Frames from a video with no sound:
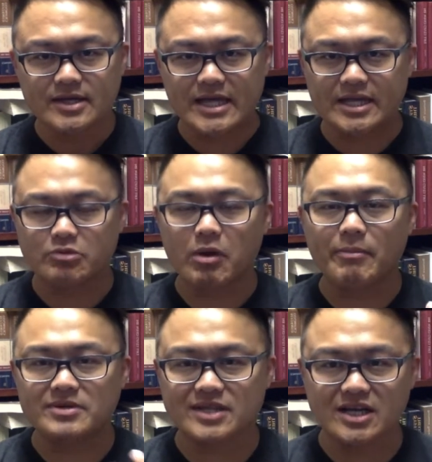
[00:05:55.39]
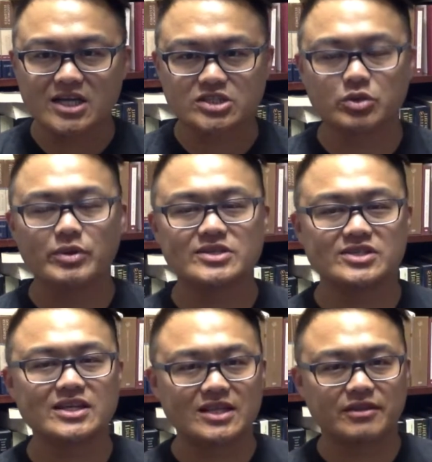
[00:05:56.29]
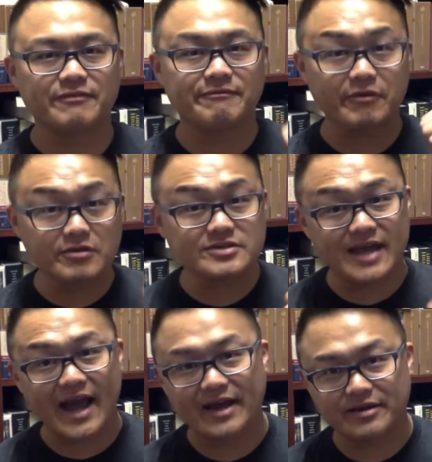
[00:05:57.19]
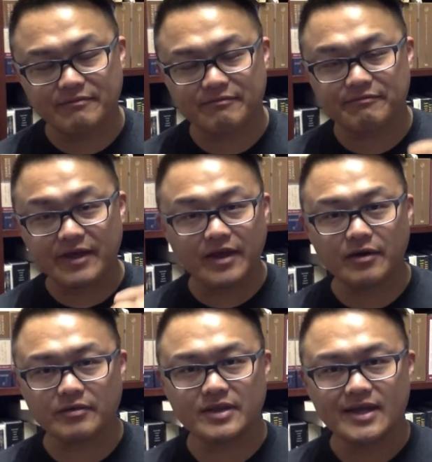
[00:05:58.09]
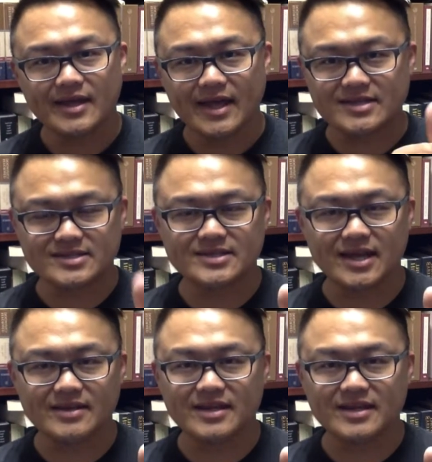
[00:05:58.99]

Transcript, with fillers: He can represent us. So we see that the first Adam failed and sinned.